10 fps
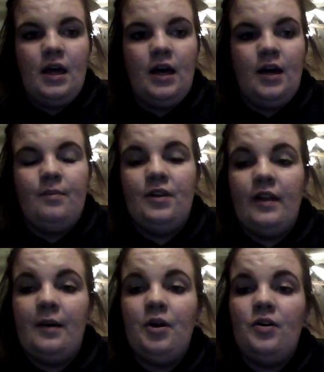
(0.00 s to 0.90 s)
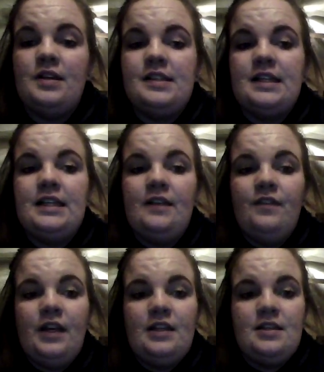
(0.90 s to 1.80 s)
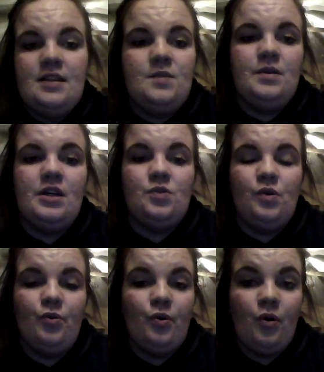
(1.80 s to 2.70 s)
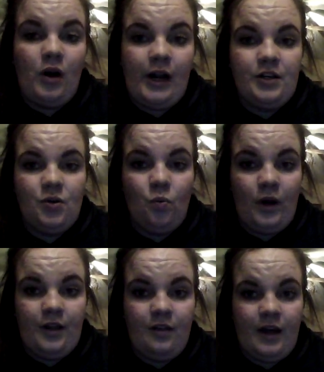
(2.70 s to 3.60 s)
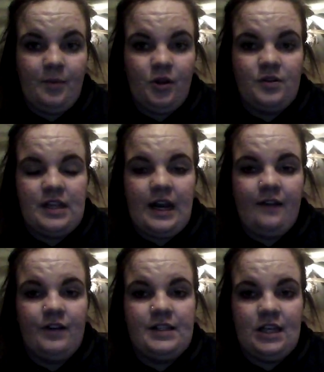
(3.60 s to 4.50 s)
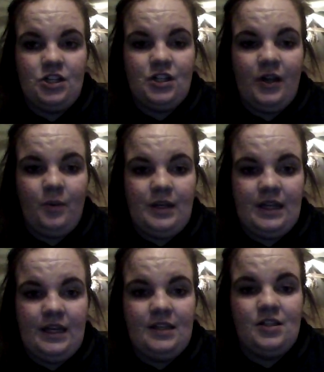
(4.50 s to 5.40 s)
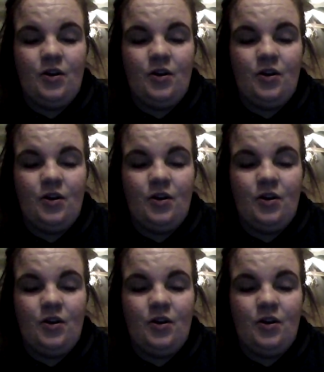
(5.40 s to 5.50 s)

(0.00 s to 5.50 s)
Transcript: The lab coat is significant to this because we were required to wear the lab coats at every session that we did.